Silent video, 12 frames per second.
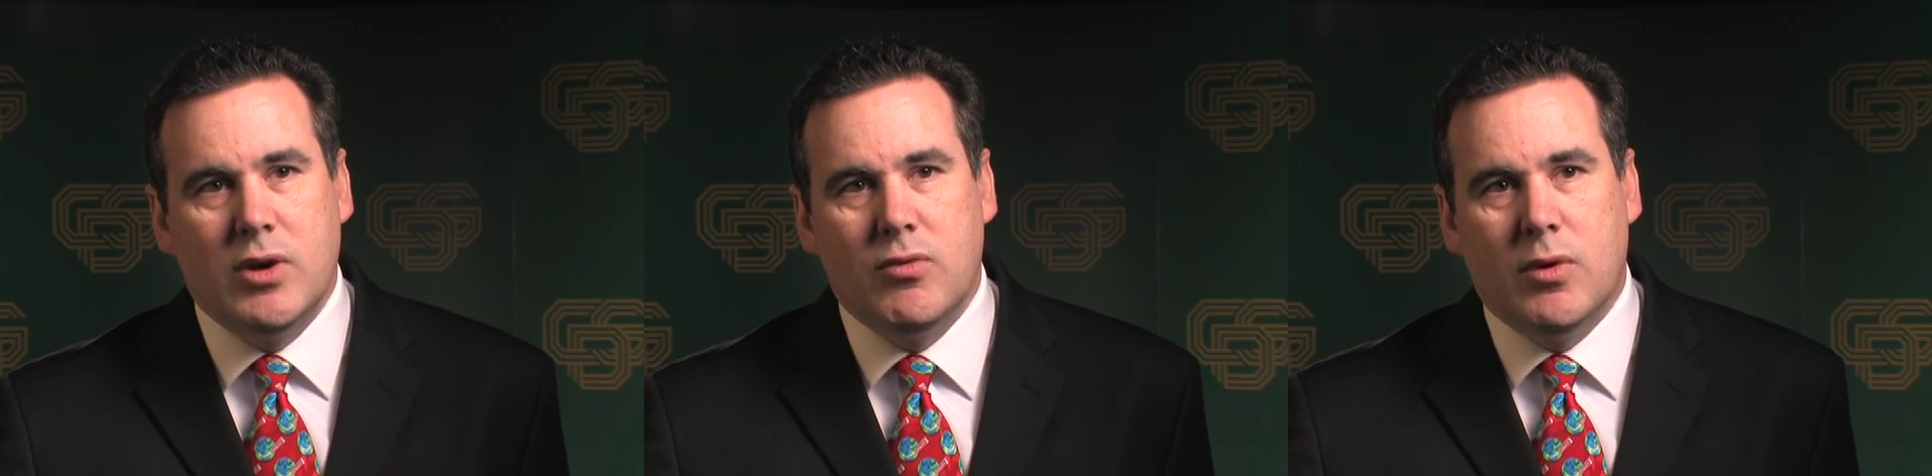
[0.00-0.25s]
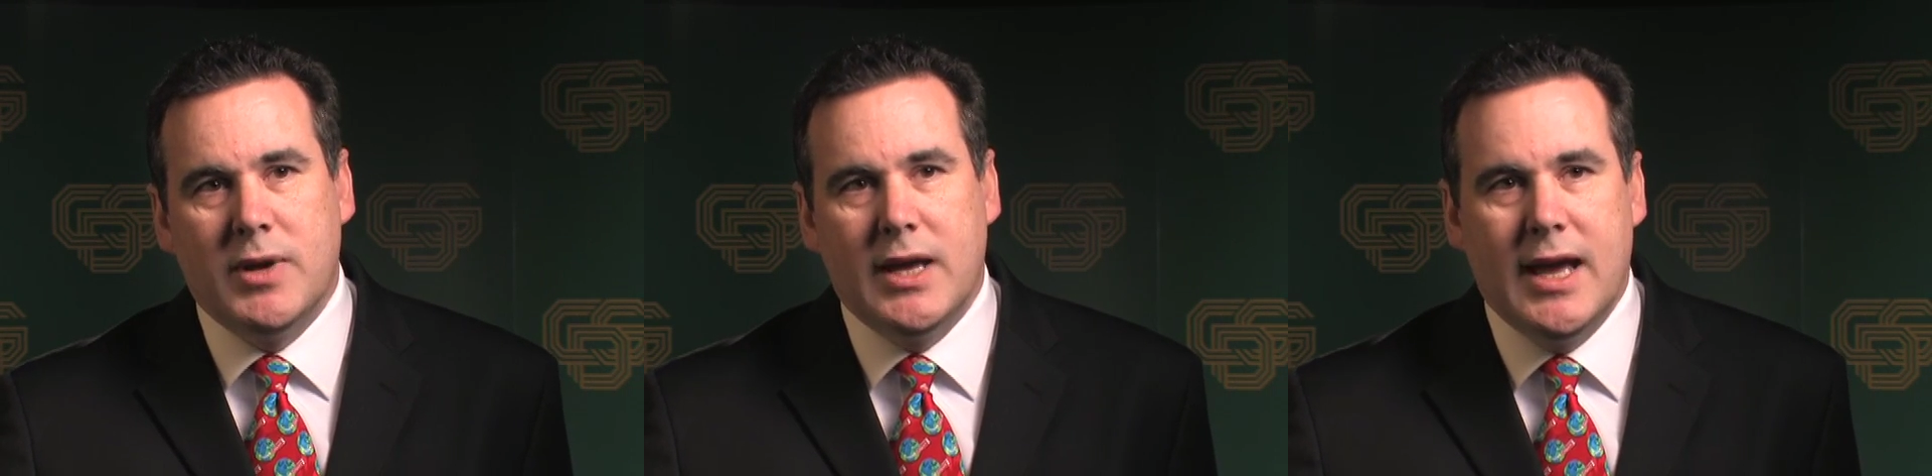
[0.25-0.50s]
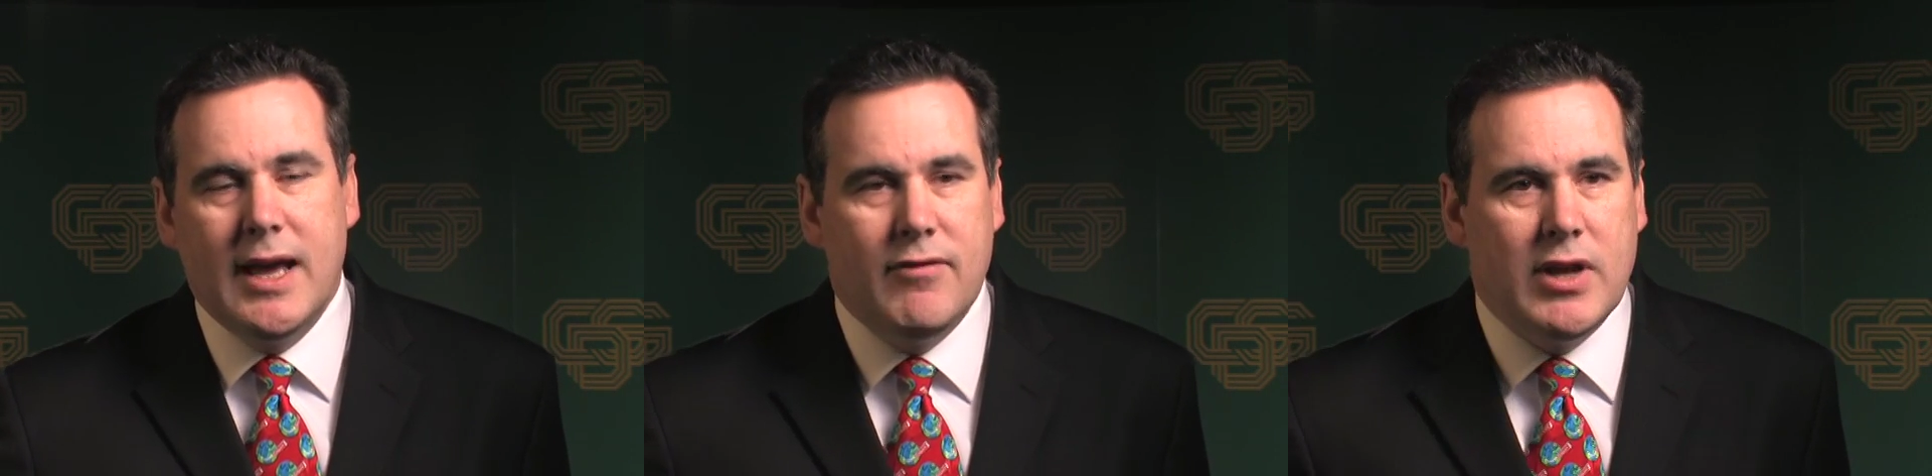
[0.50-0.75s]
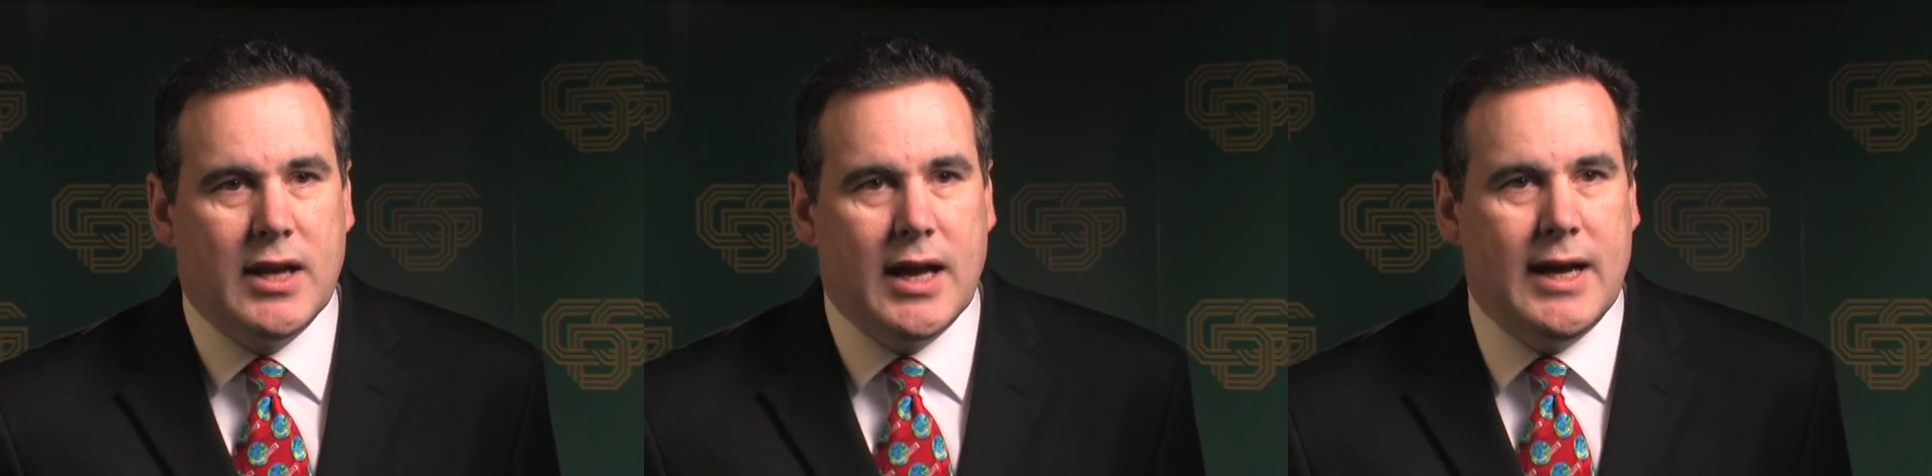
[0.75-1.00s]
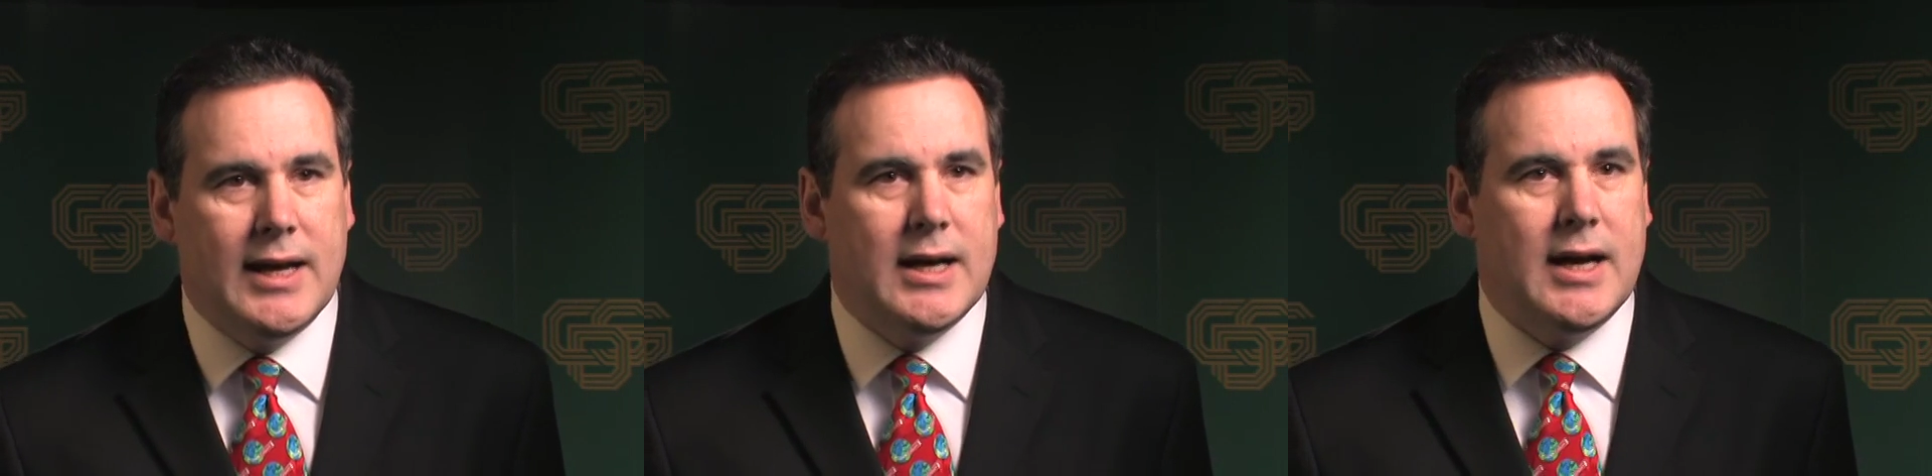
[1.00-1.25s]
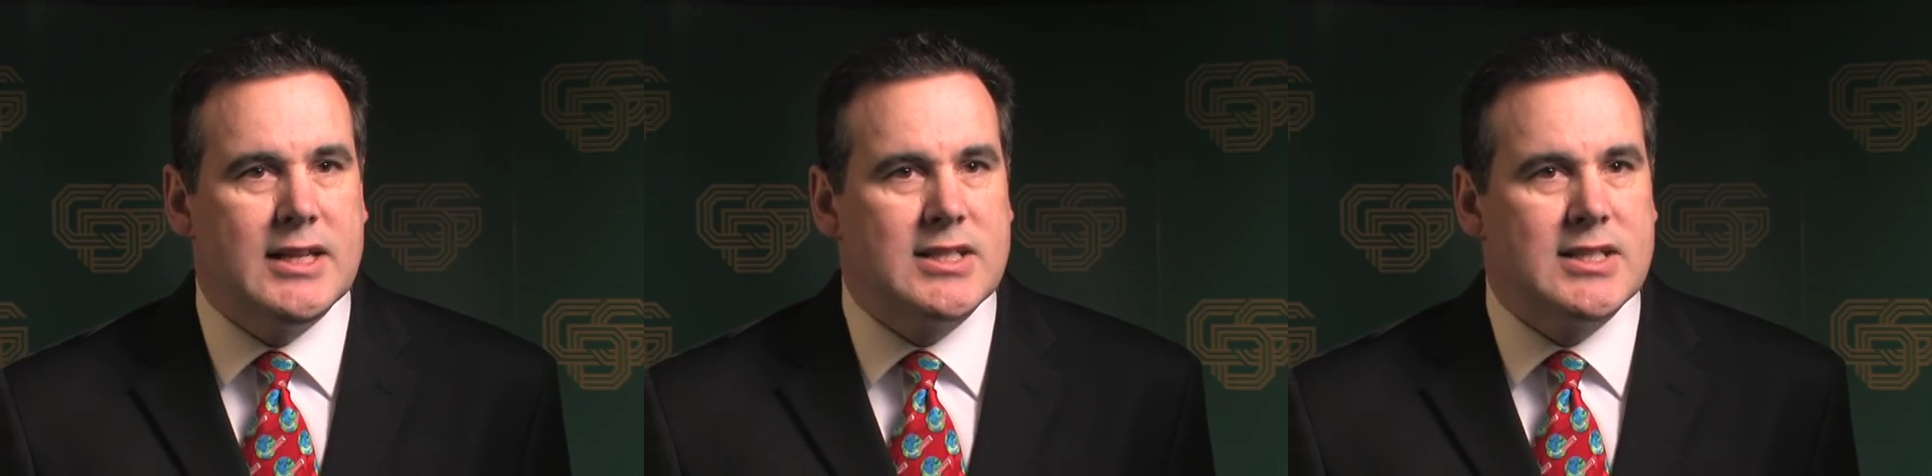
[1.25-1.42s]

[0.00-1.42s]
we will be having a, uh,